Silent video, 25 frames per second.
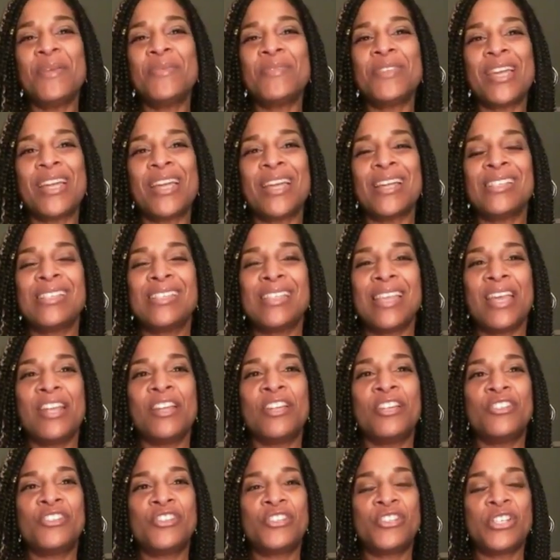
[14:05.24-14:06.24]
like I said,
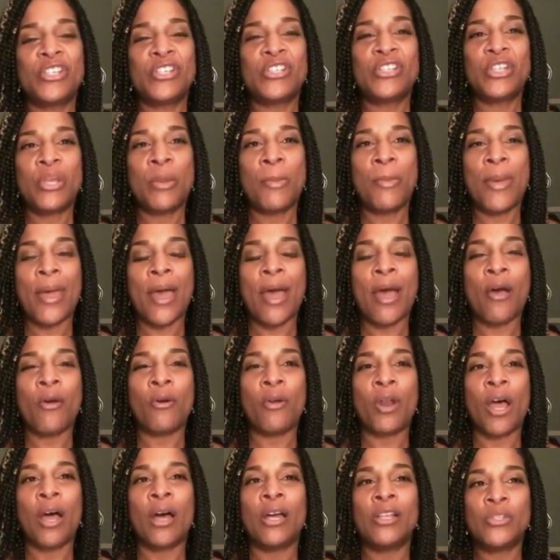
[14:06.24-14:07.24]
it's just
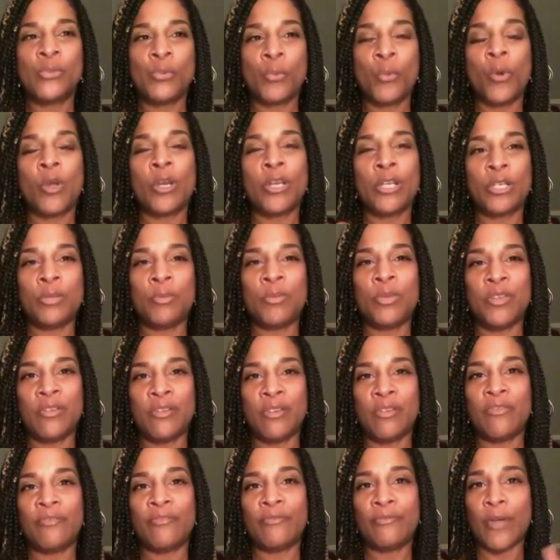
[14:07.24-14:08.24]
about us wanting to
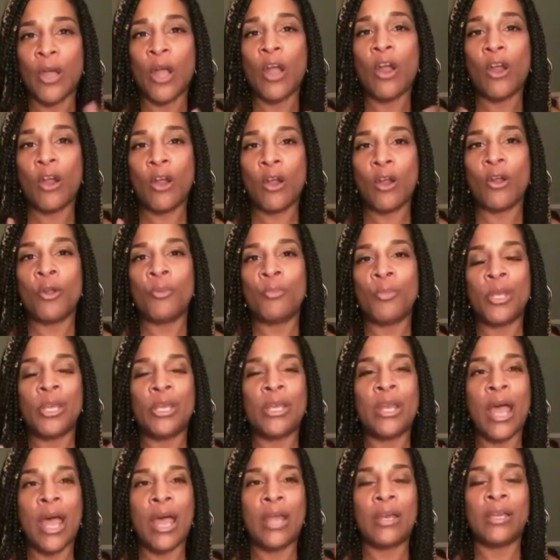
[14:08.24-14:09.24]
be heard, but
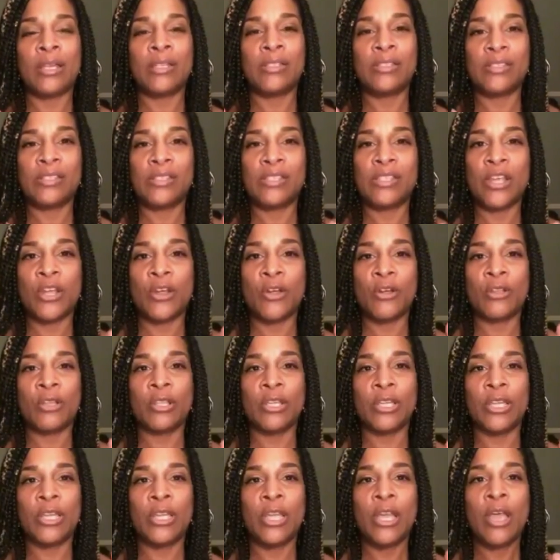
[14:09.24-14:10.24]
not
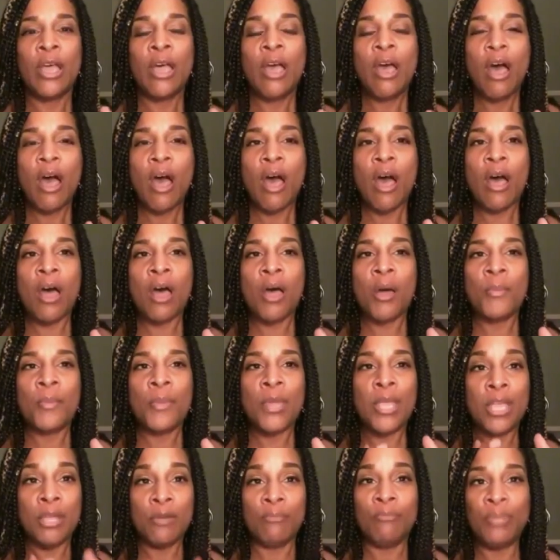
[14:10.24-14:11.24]
necessarily
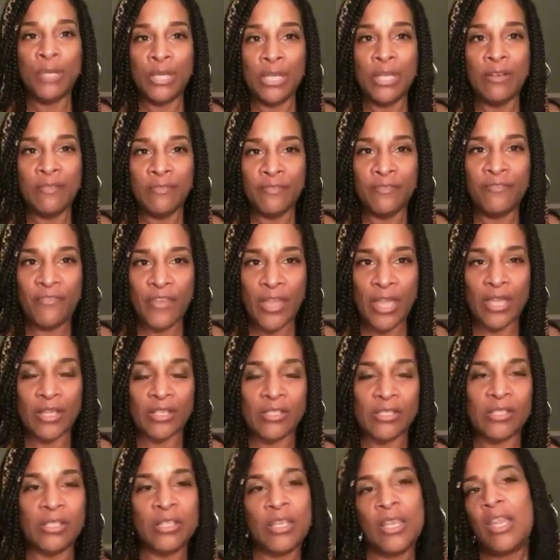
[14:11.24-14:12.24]
it being
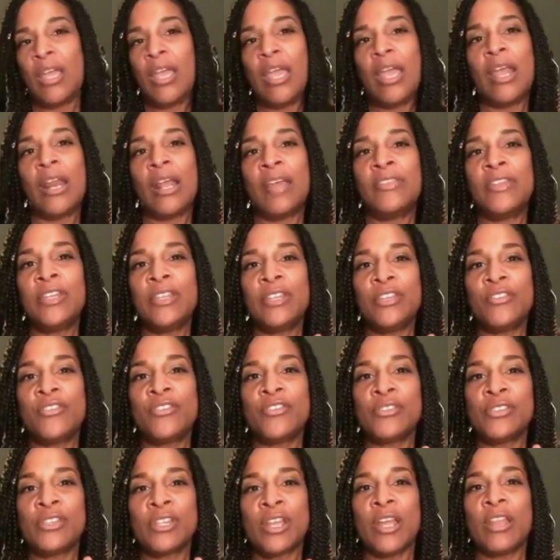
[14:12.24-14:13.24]
fixed. And I think that
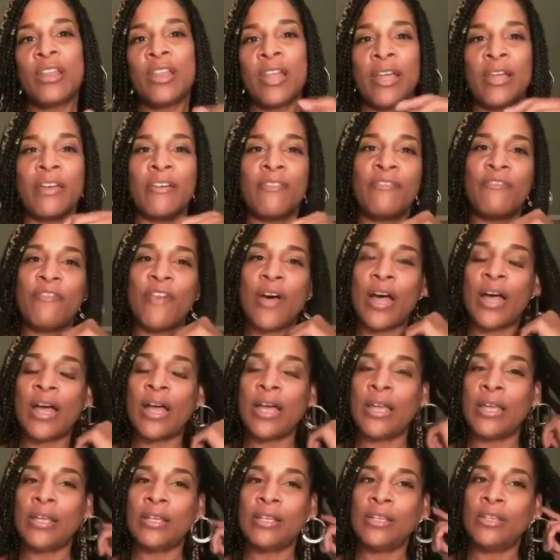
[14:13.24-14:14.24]
there's like a
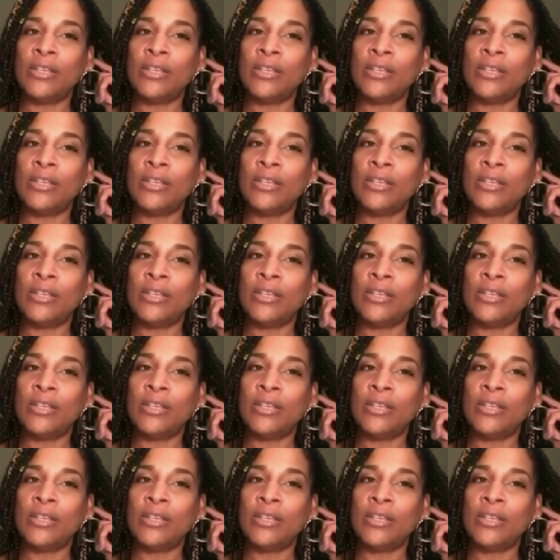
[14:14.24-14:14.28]
fine